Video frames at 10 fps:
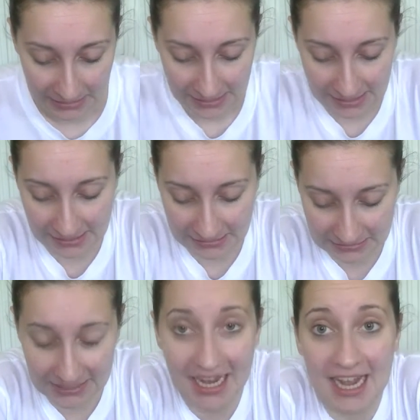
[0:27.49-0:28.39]
and
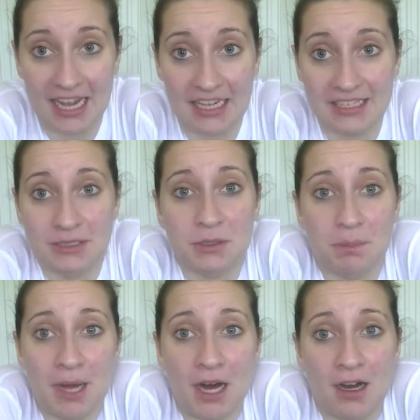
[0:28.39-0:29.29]
it's a
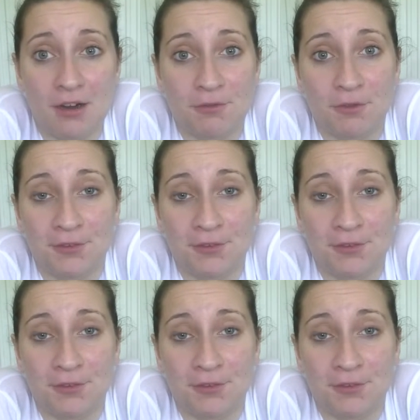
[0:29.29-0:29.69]
part of the